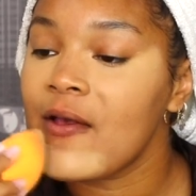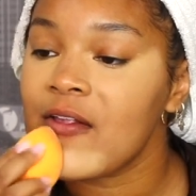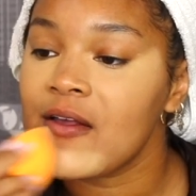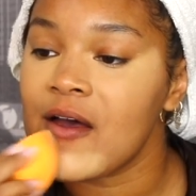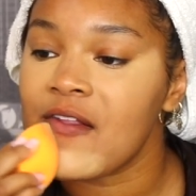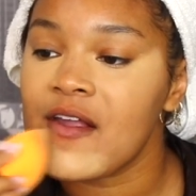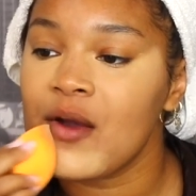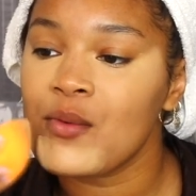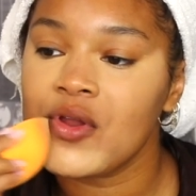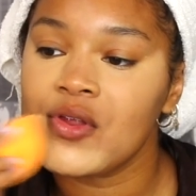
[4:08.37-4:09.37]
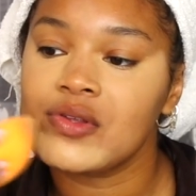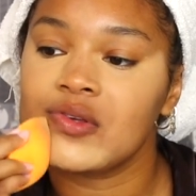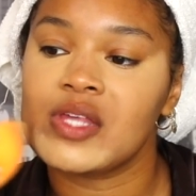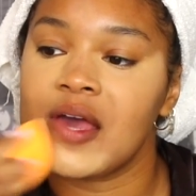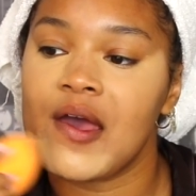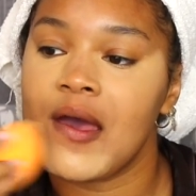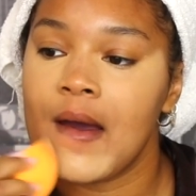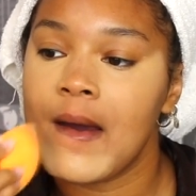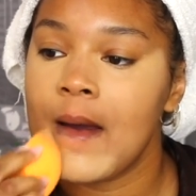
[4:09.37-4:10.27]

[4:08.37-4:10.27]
So I think I'm gonna do that.